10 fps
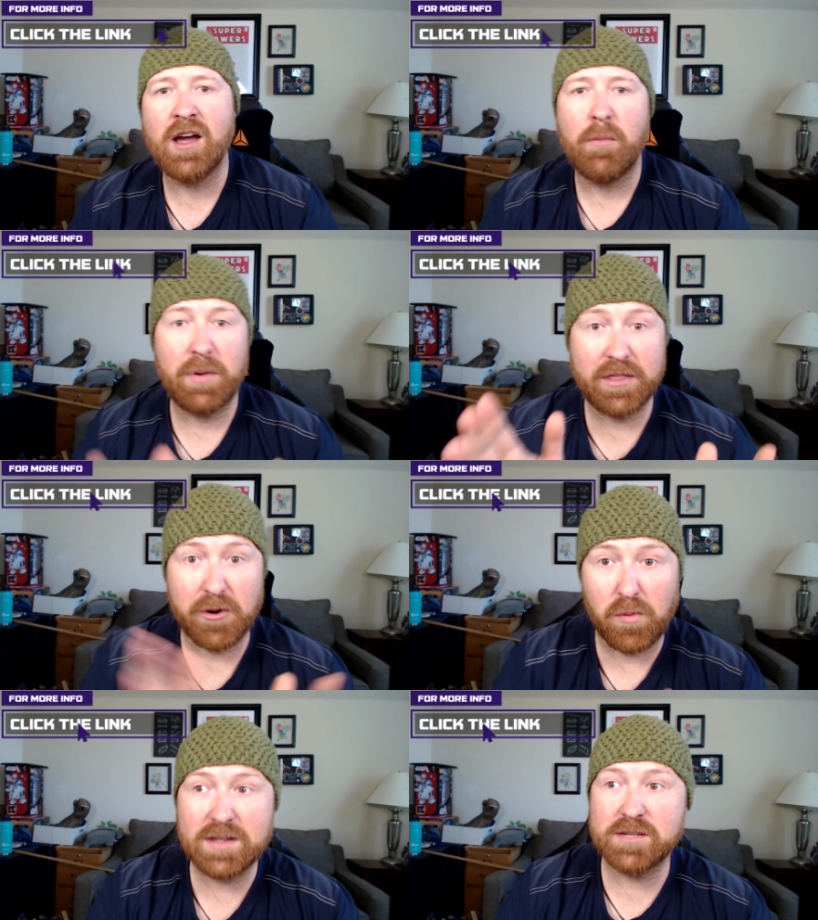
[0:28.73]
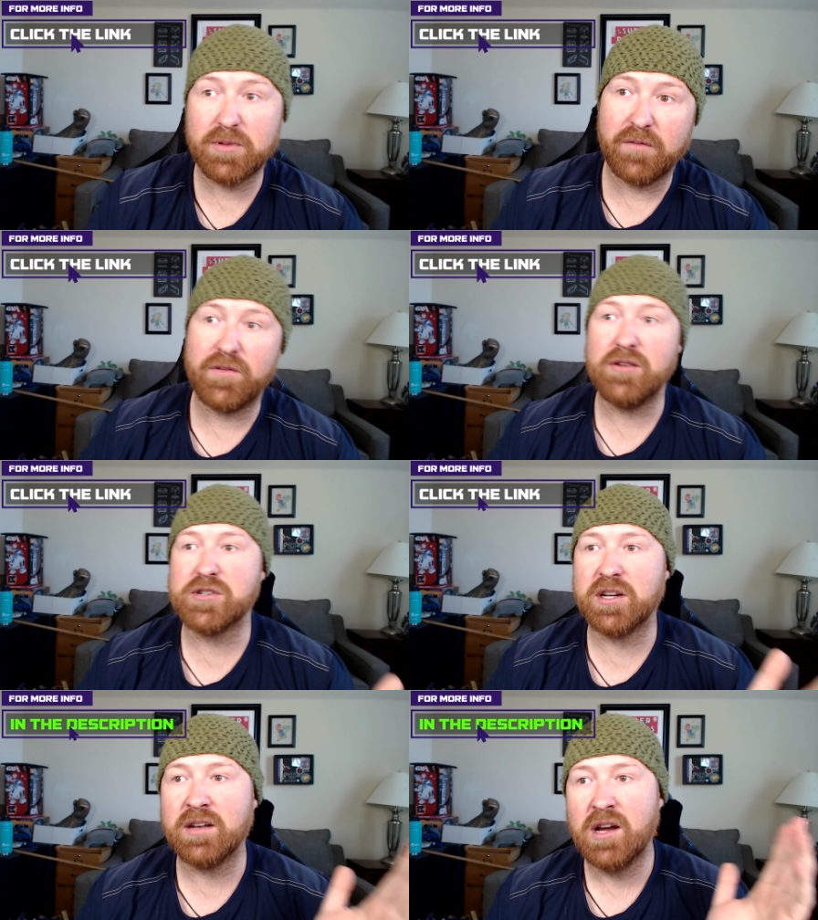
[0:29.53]
But there was some
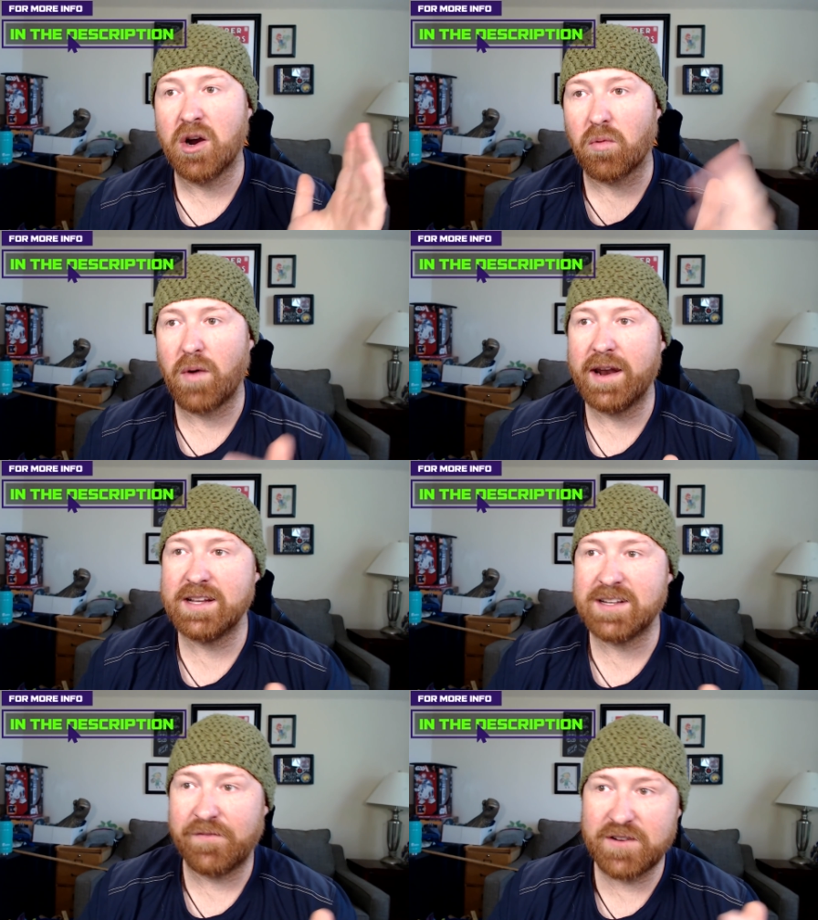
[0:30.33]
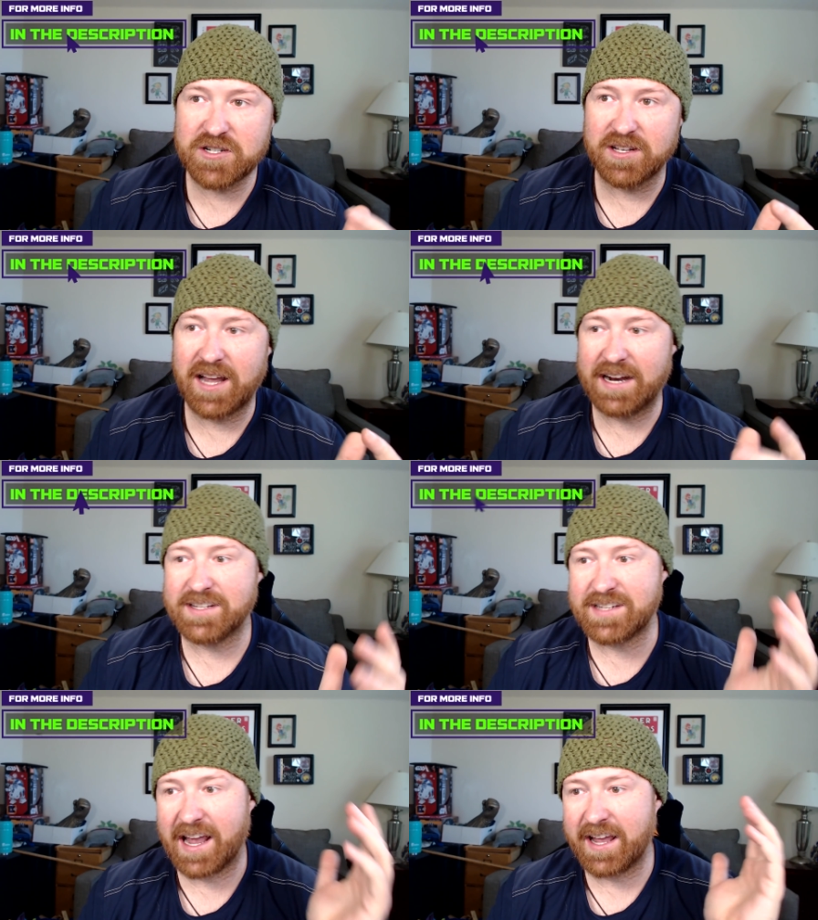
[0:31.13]
confusion Reddit officially kind of
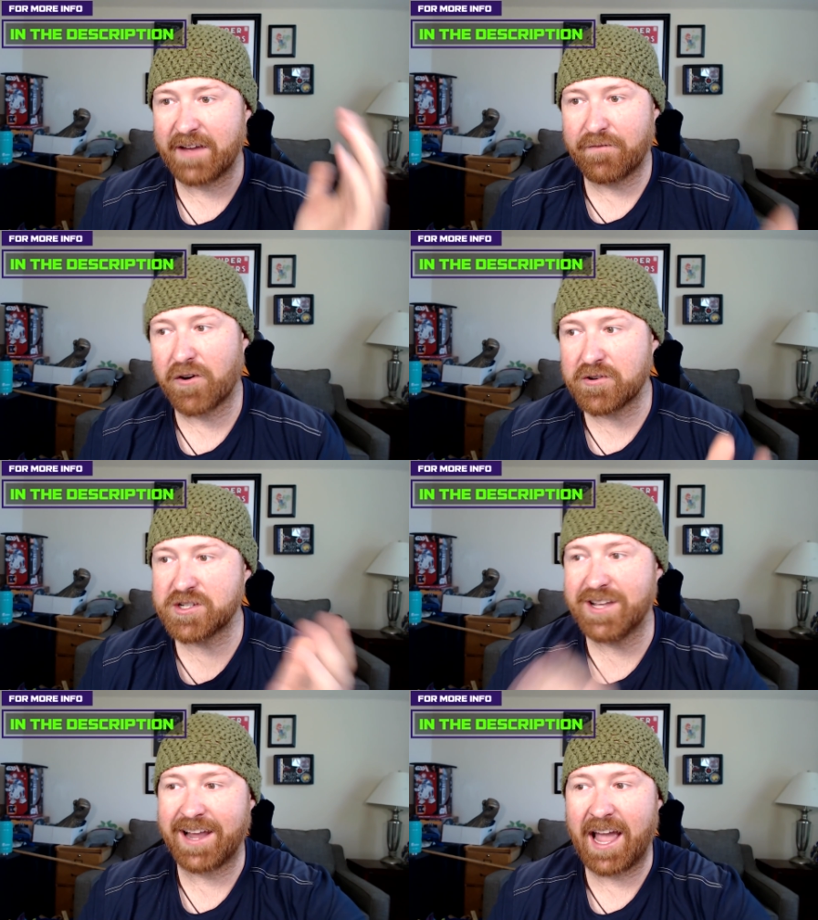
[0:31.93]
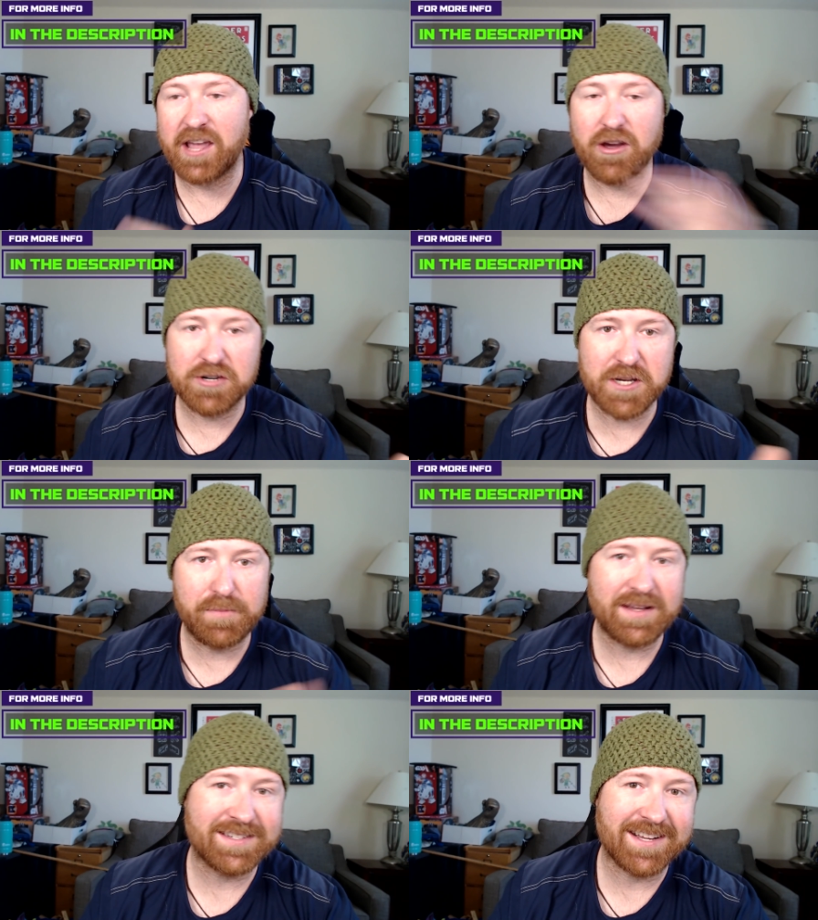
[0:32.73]
saying at first, like, hey, Yoshi
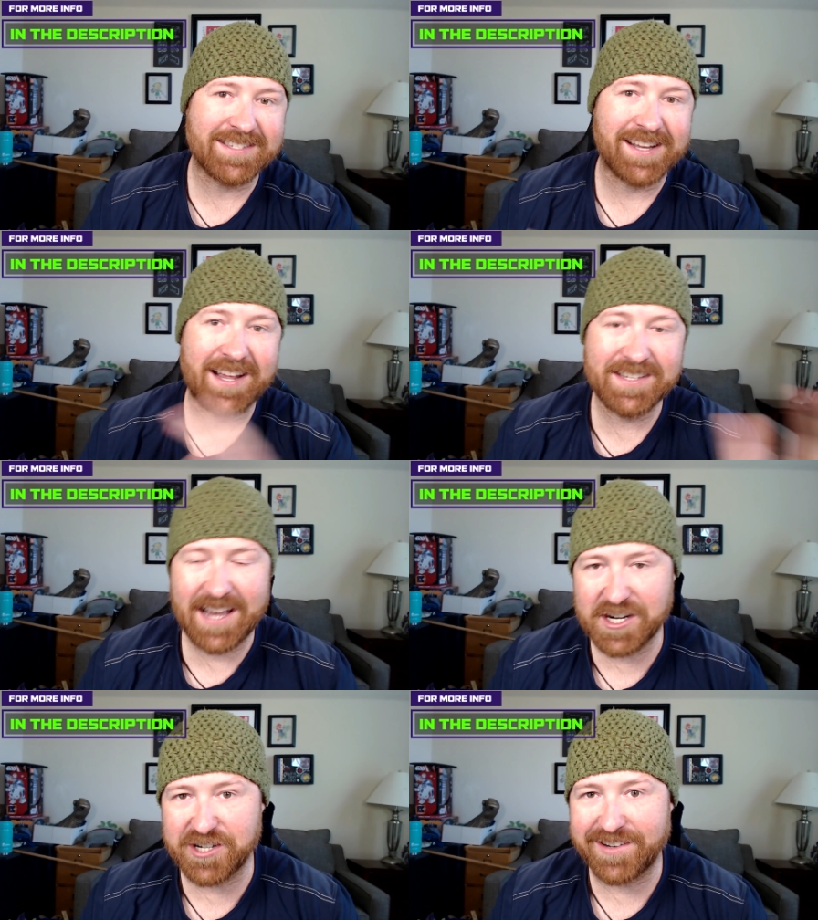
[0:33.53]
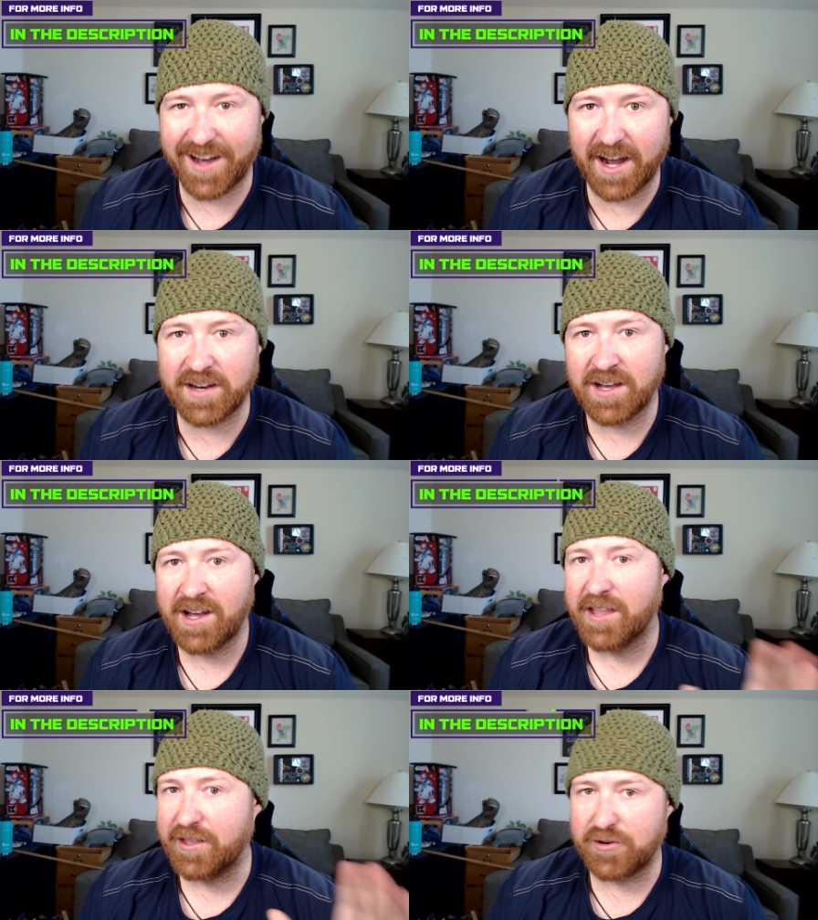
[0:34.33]
P says that he's actually not
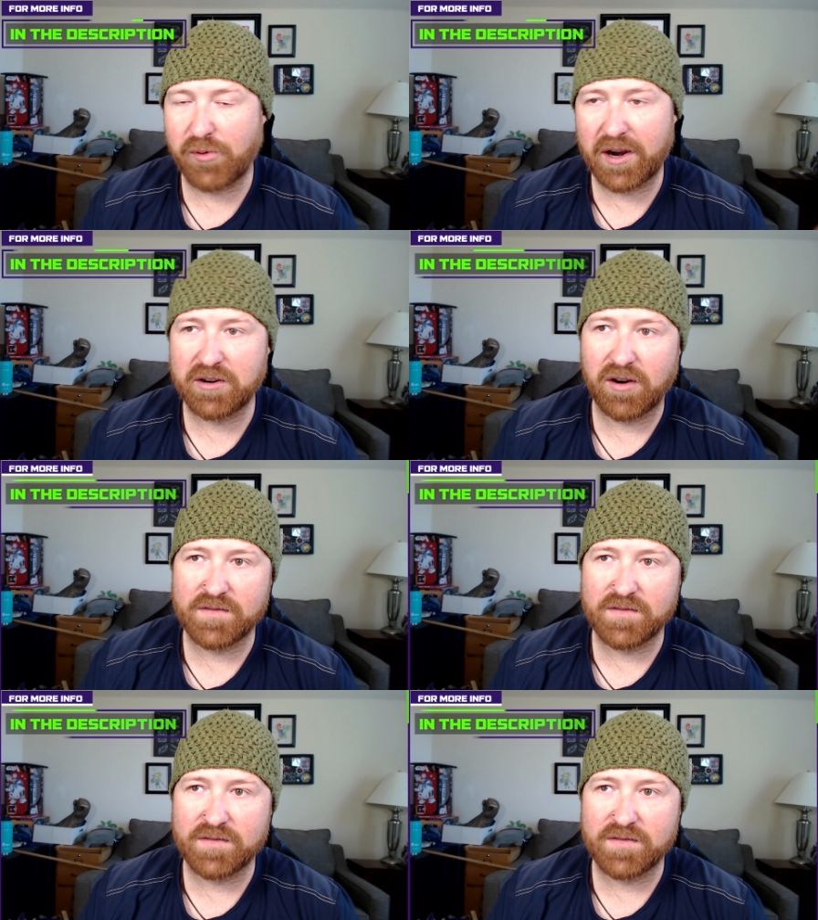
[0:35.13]
the director of